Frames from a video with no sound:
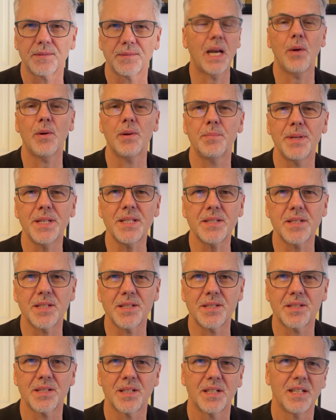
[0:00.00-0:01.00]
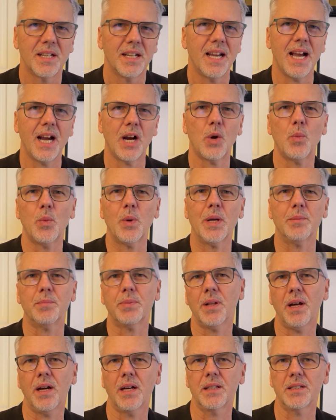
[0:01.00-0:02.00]
Now, in business, how can we
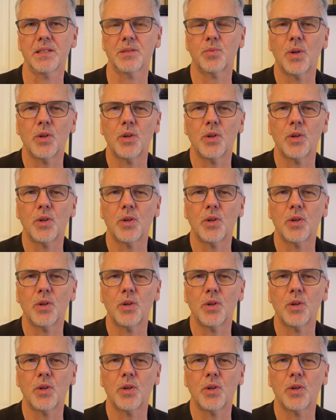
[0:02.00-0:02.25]
apply this?